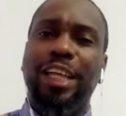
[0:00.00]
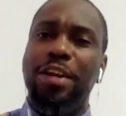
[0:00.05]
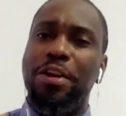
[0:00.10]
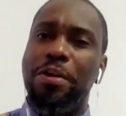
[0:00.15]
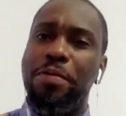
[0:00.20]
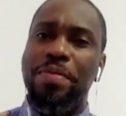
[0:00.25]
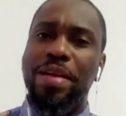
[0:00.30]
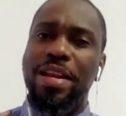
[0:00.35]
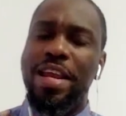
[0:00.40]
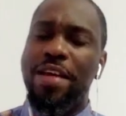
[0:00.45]

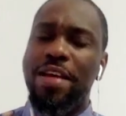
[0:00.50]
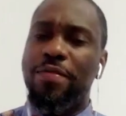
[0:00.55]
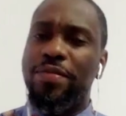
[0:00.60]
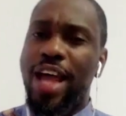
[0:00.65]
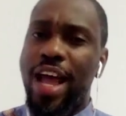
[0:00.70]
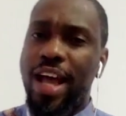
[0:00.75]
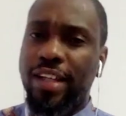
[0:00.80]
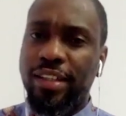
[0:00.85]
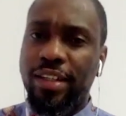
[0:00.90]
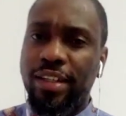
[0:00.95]
cannot believe
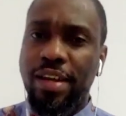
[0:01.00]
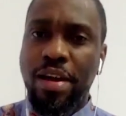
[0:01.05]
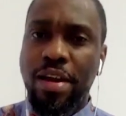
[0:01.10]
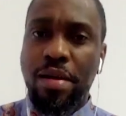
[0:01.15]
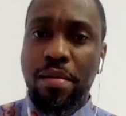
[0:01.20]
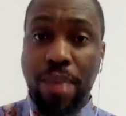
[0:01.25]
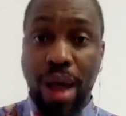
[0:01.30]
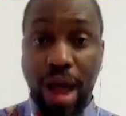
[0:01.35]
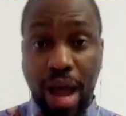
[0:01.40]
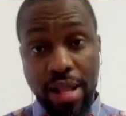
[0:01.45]
that.
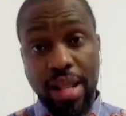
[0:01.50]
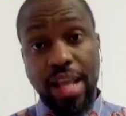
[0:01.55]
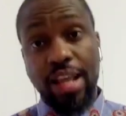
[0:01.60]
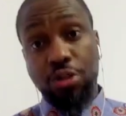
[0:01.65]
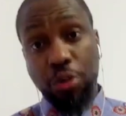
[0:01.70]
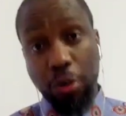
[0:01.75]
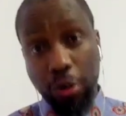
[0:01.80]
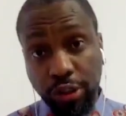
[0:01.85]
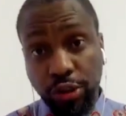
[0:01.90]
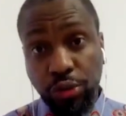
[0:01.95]
But are there
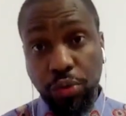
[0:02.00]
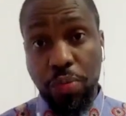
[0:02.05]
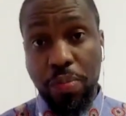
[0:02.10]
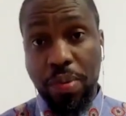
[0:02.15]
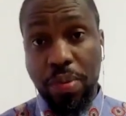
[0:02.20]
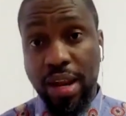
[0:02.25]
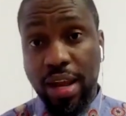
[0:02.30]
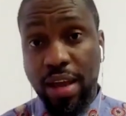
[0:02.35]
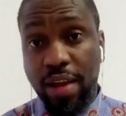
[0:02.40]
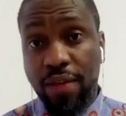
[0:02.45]
those who
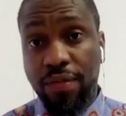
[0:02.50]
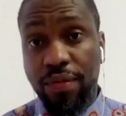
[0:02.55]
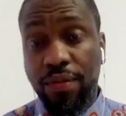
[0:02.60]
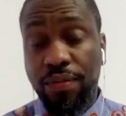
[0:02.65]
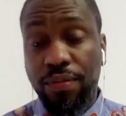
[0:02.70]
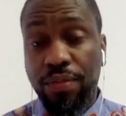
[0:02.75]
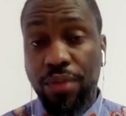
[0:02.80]
believe?